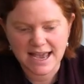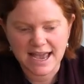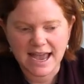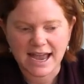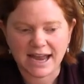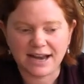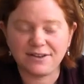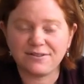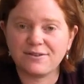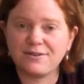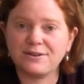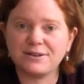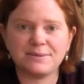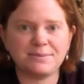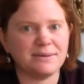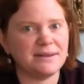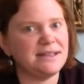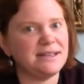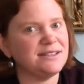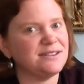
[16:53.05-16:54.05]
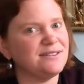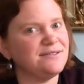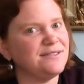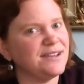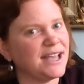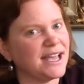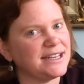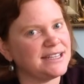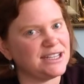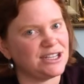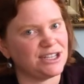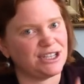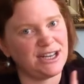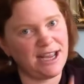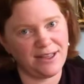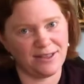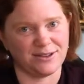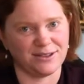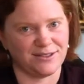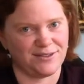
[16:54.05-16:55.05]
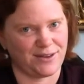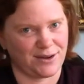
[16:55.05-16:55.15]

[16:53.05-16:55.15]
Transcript: And of course, please don't forget to share those